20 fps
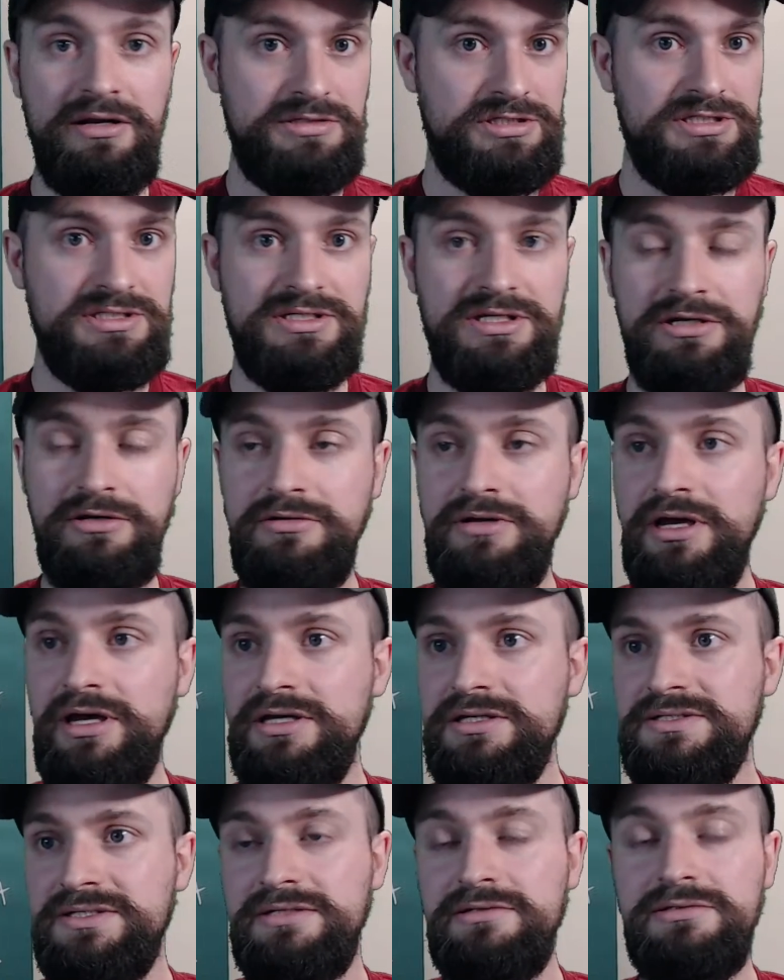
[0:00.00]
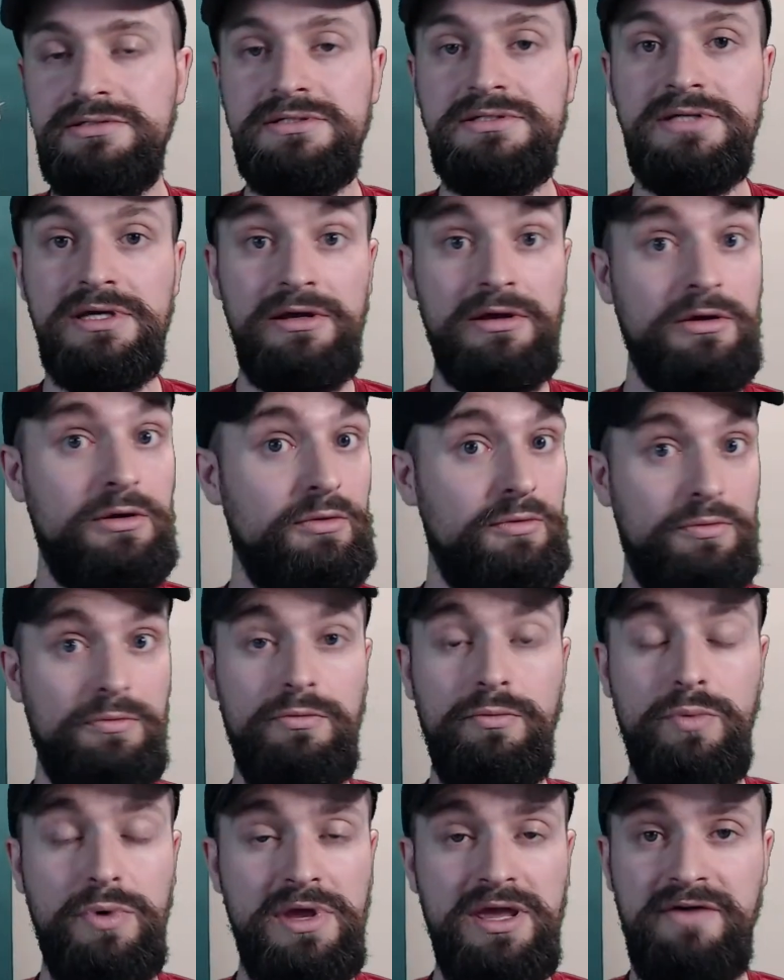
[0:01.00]
just you guys. And
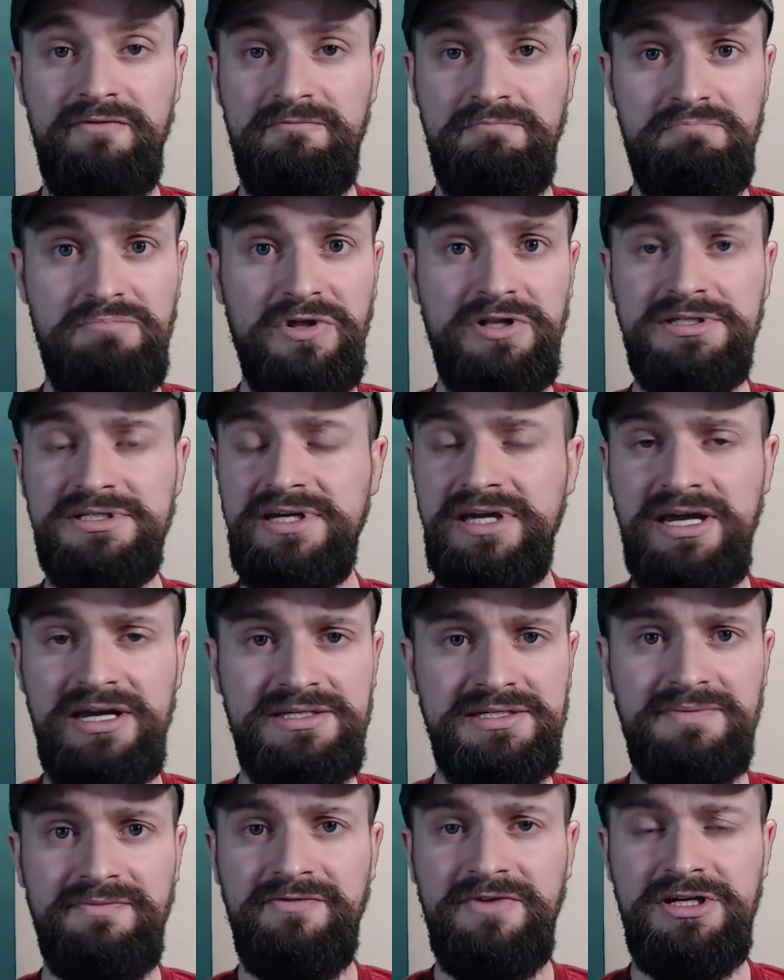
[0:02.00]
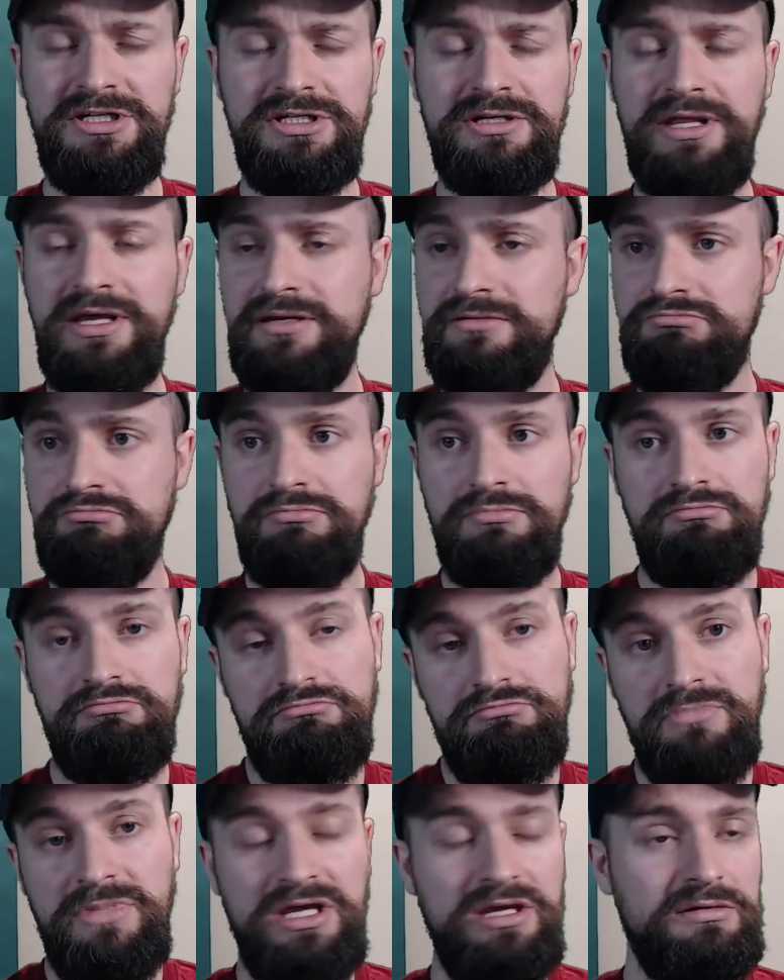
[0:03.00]
we have built a custom feature that
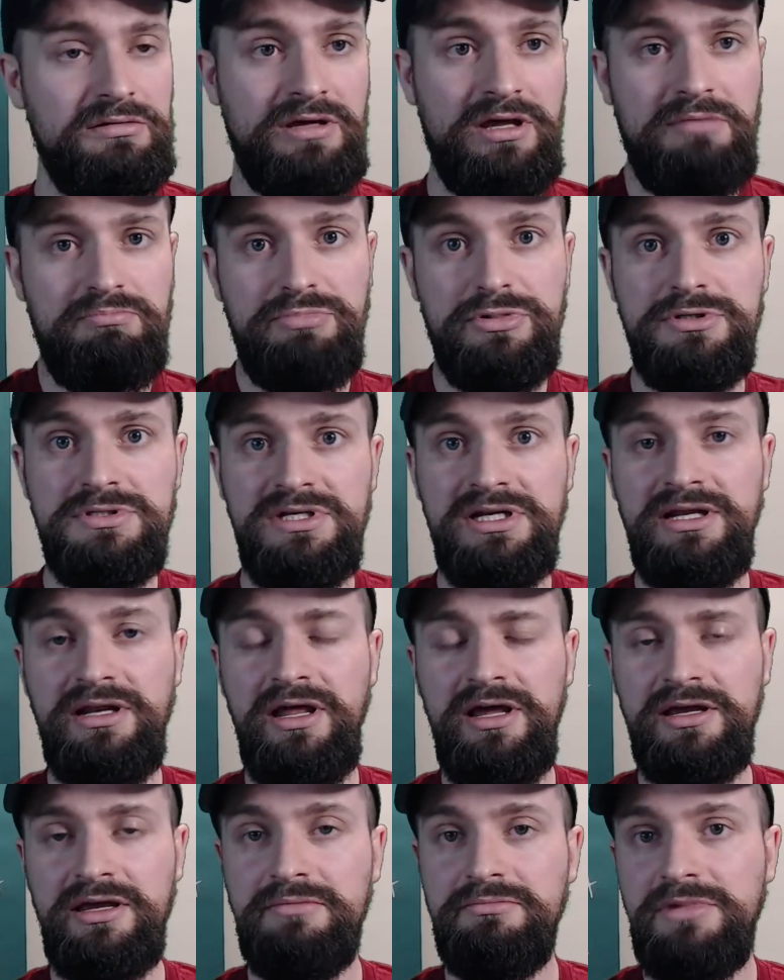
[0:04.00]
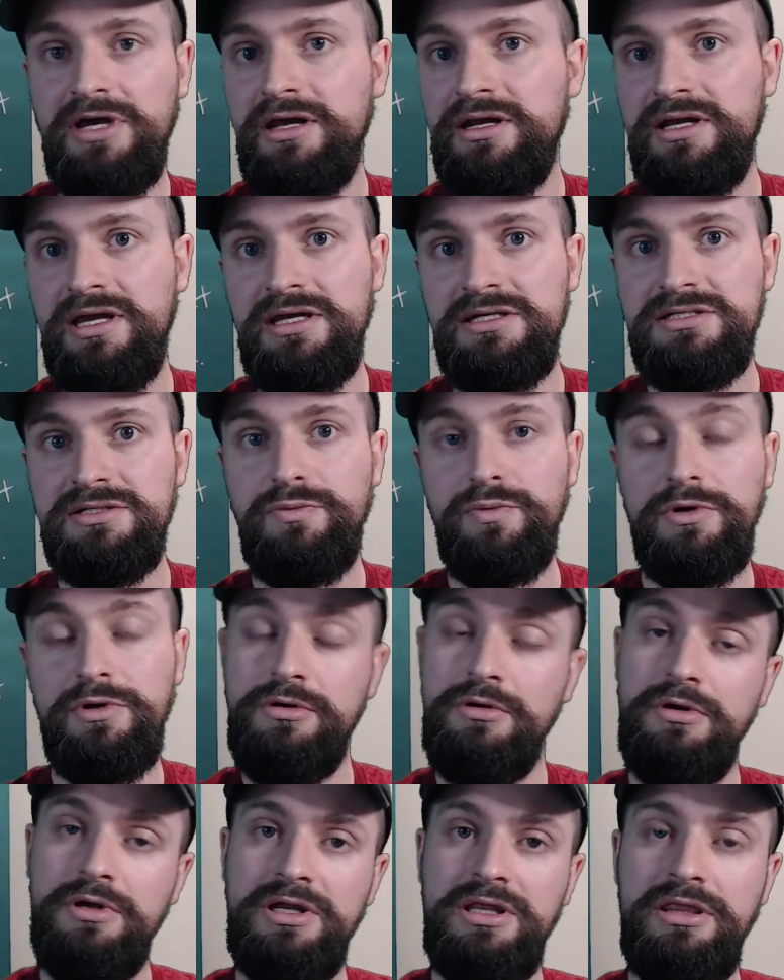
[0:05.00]
I personally like. I'm kind of gutted we're
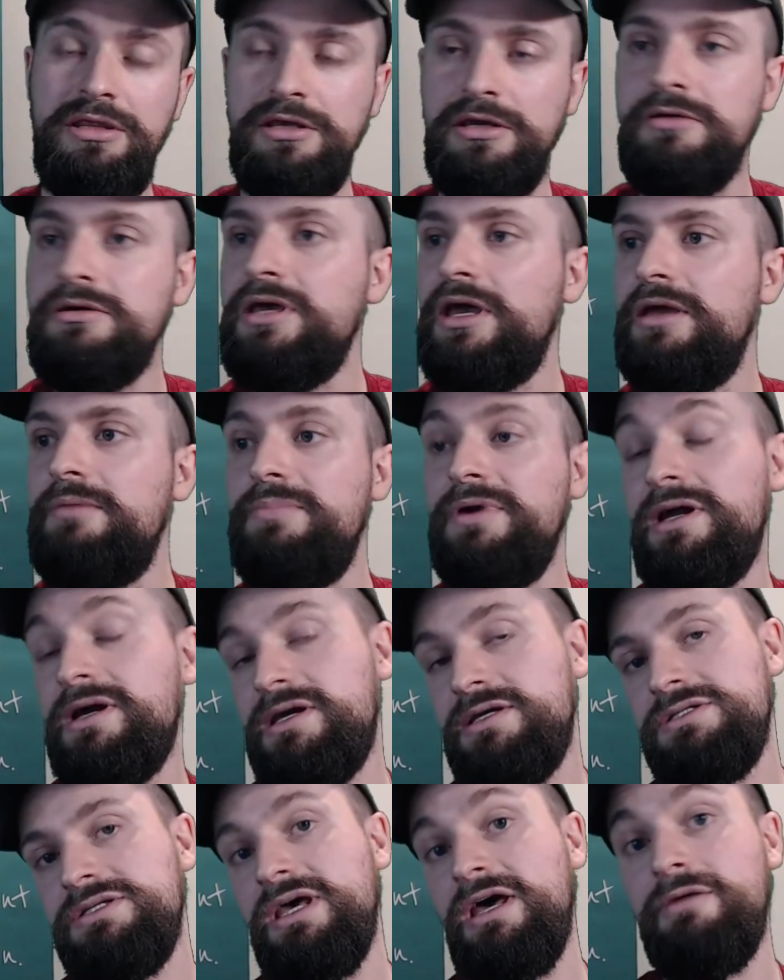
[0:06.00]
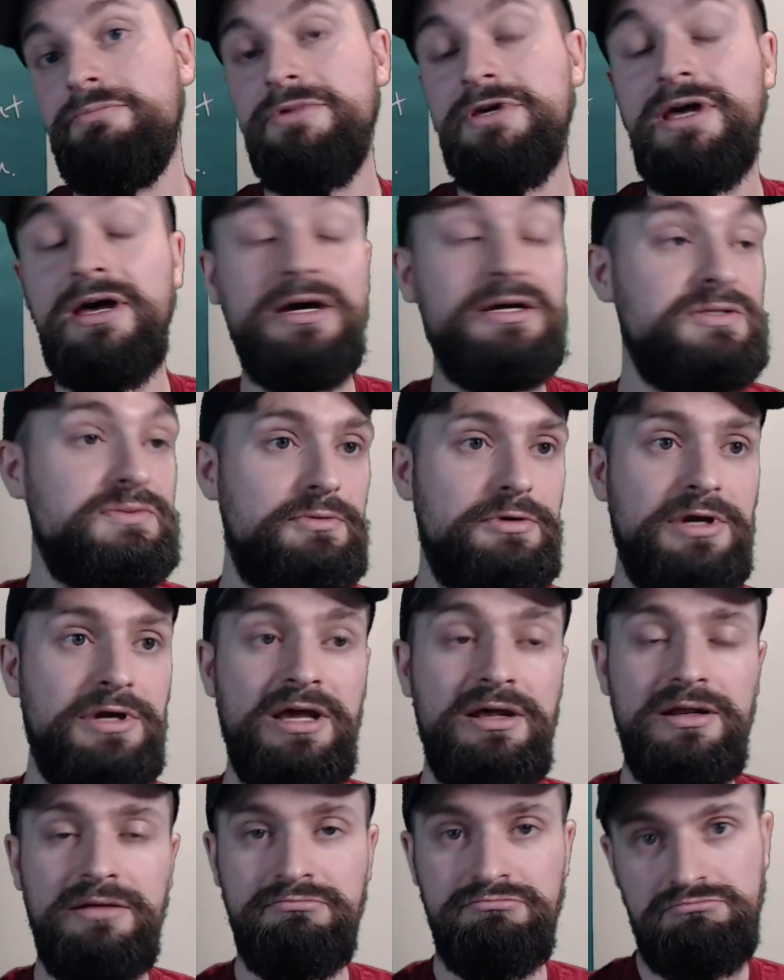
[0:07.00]
not in the UK, but I get to help you guys work
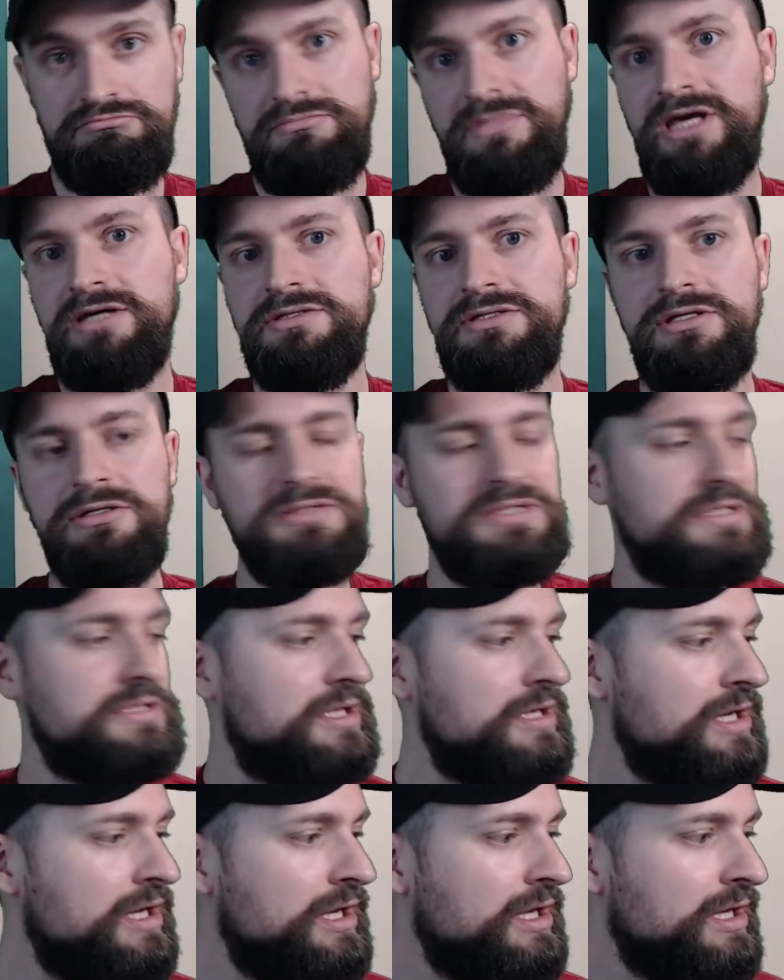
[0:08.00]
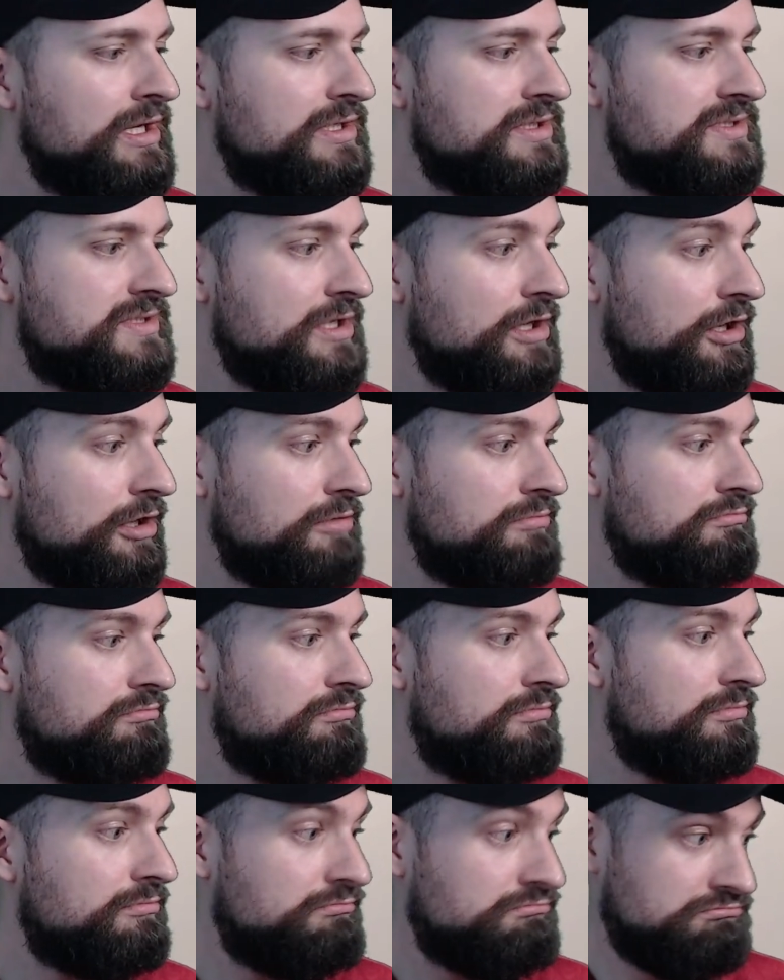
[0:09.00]
out how to use it. So
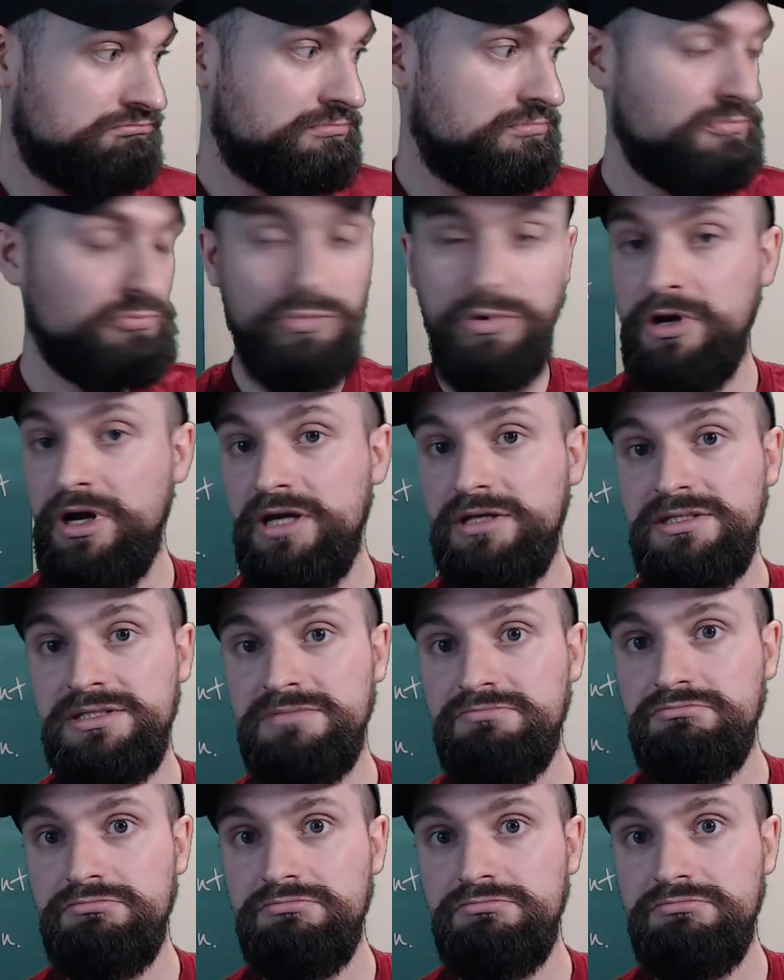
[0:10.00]
we're at